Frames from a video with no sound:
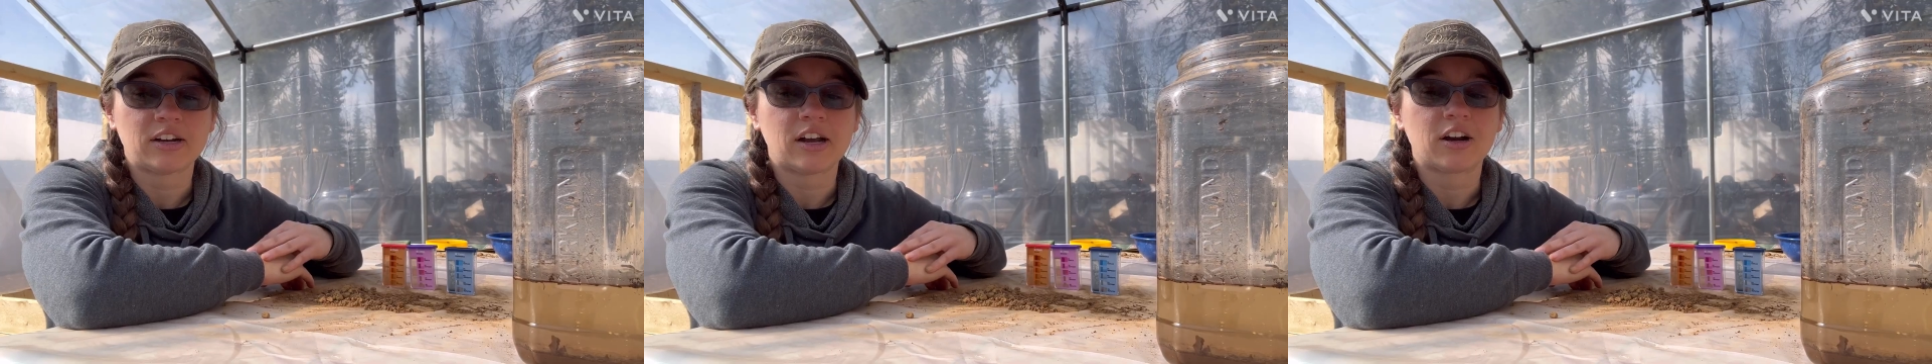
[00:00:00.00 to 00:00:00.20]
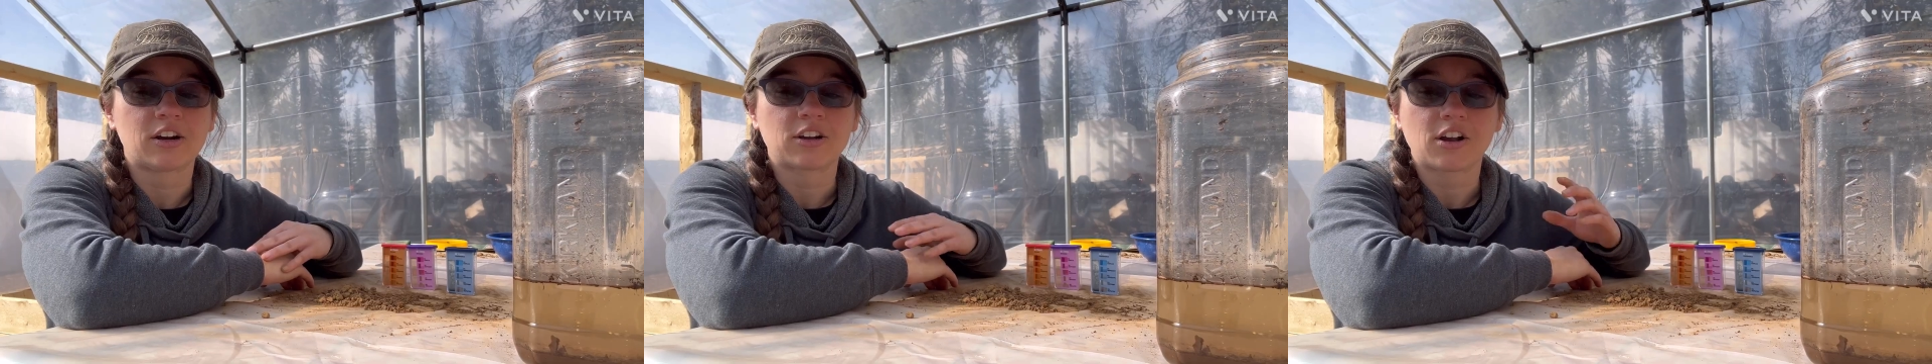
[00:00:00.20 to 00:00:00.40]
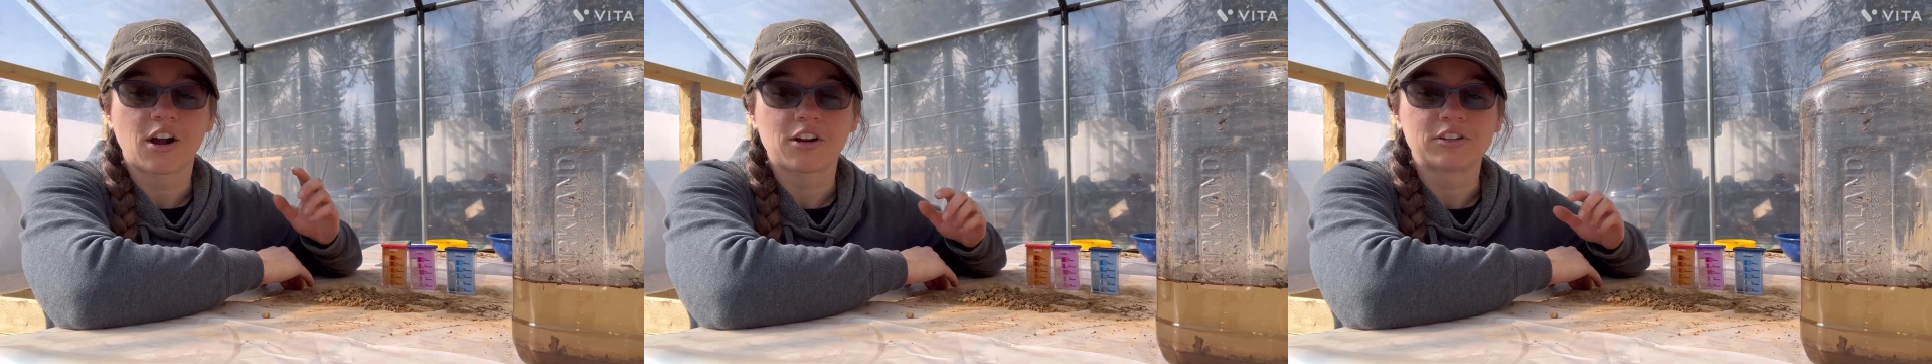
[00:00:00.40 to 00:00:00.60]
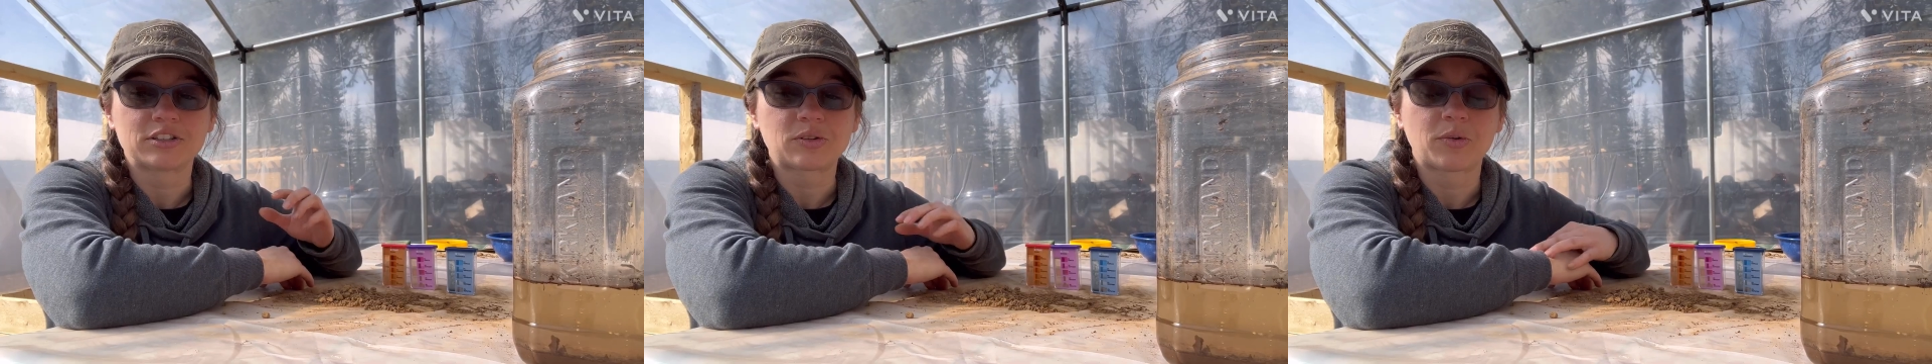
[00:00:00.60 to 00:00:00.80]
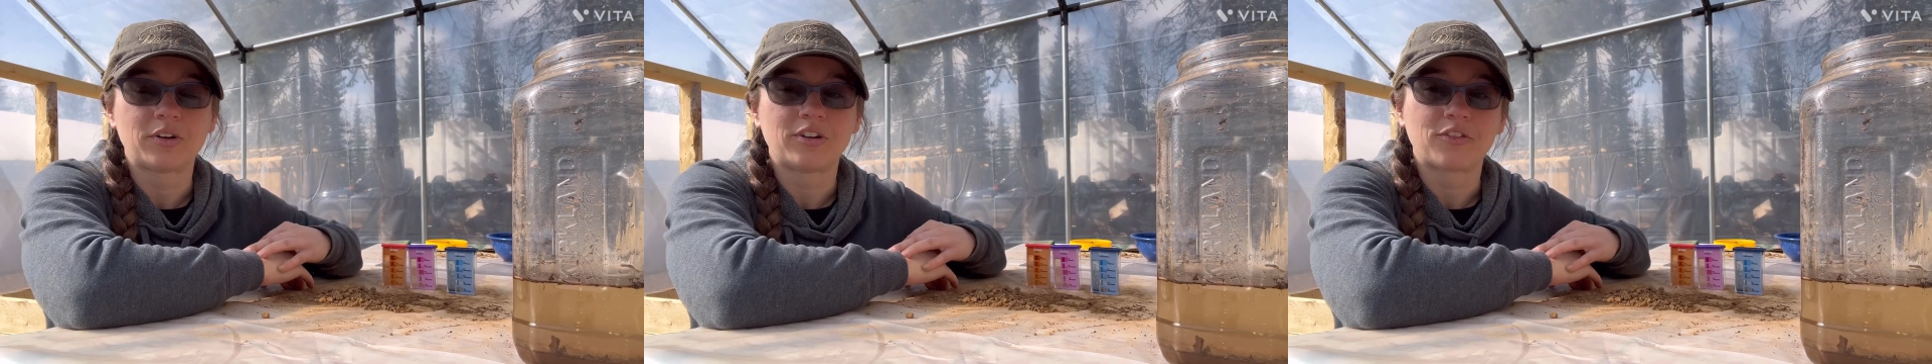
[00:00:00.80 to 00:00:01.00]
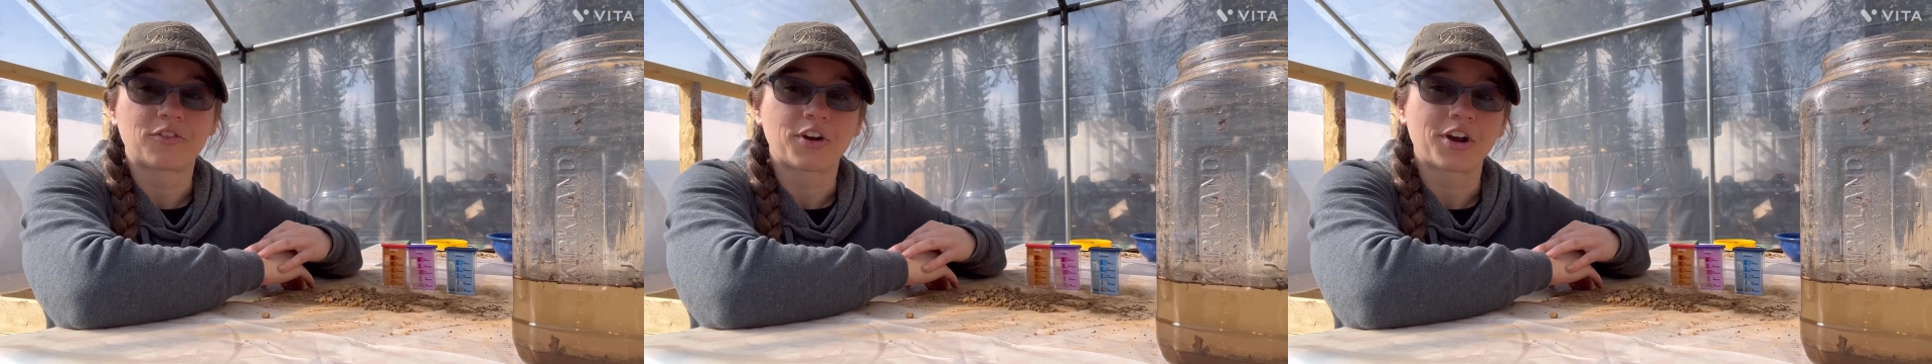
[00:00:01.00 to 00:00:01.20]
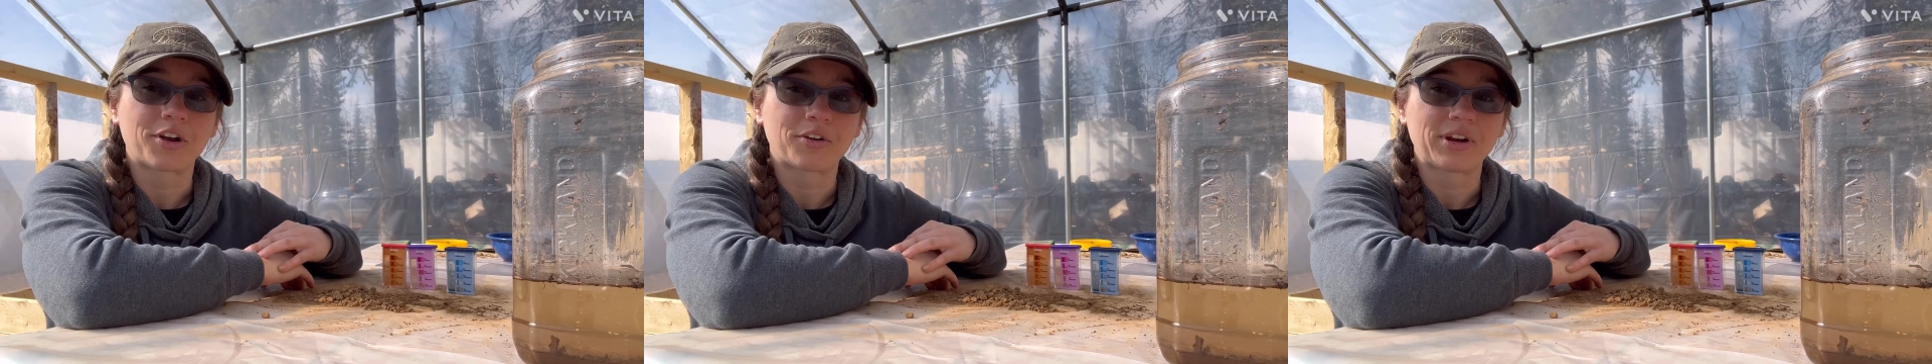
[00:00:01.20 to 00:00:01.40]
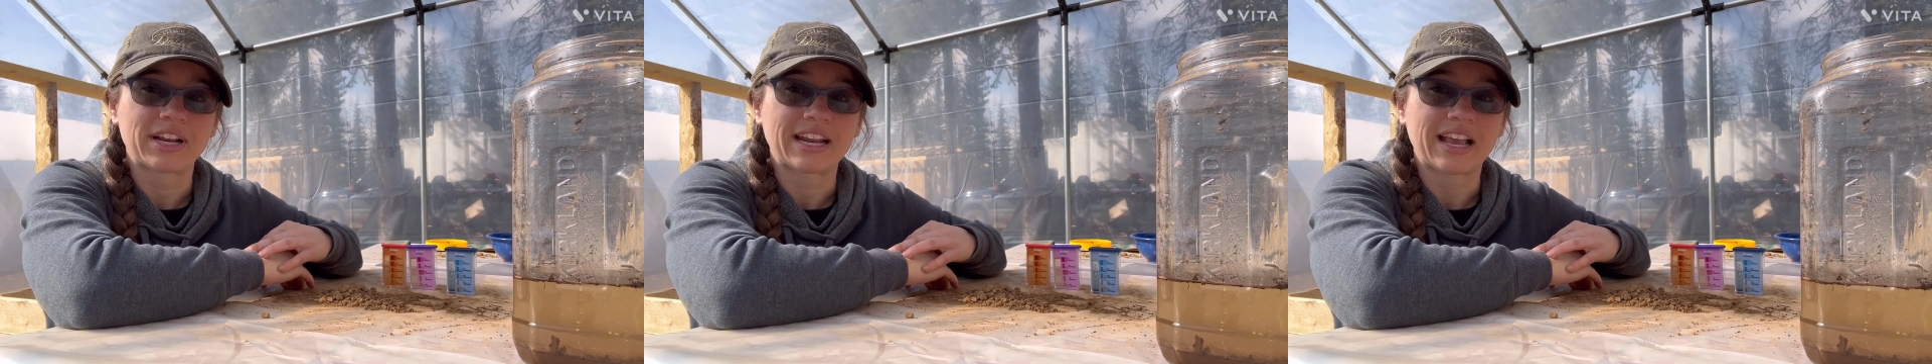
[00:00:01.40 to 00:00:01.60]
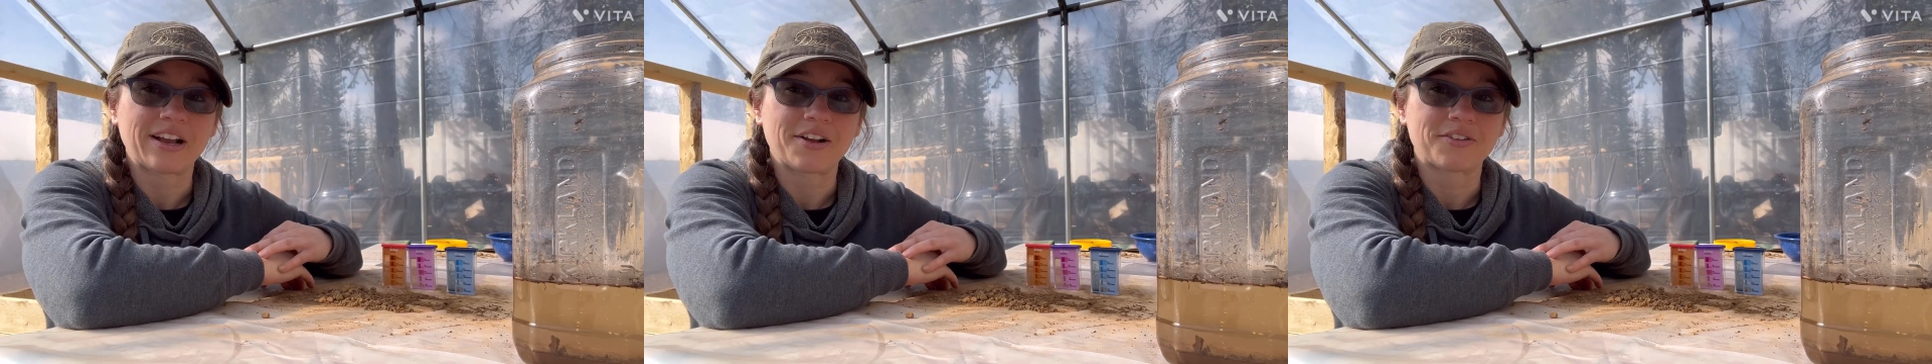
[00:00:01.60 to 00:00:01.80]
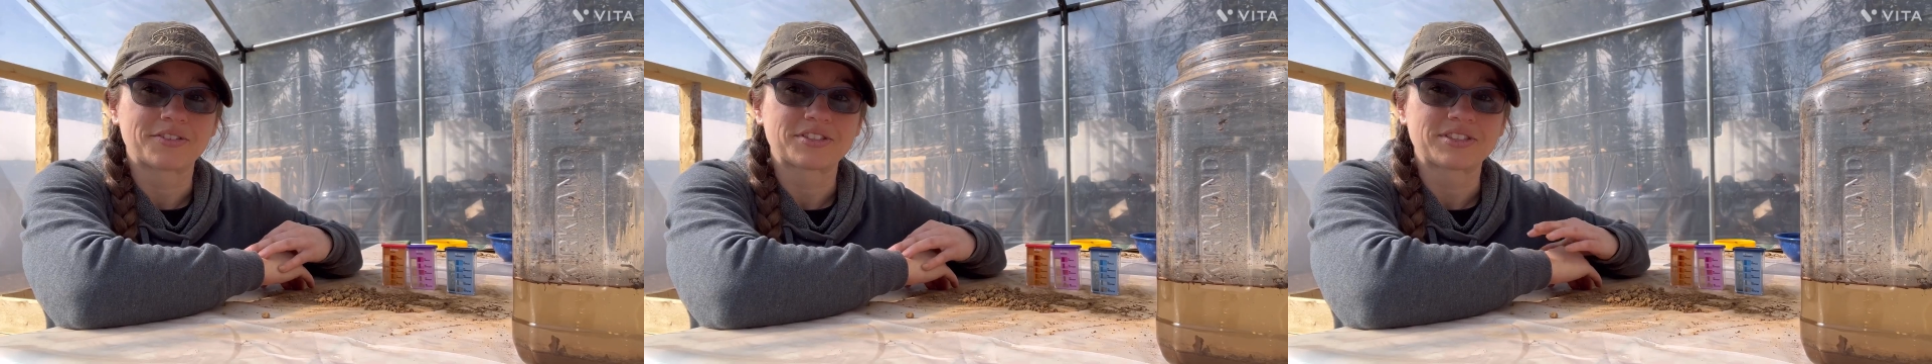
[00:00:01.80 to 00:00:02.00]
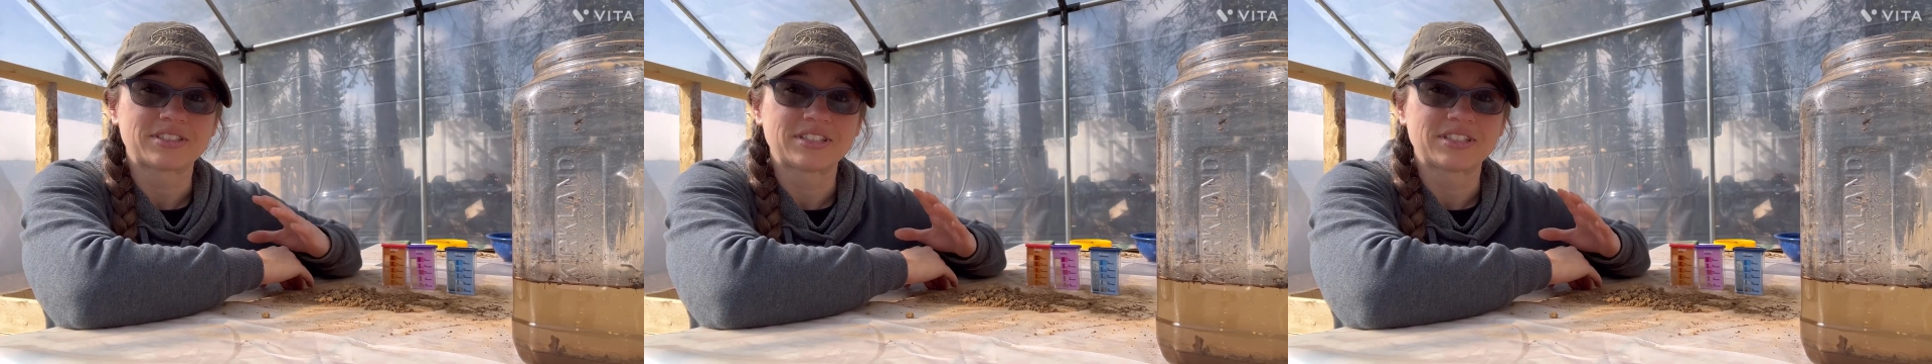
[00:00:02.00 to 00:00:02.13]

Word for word: our garden soil for our greenhouse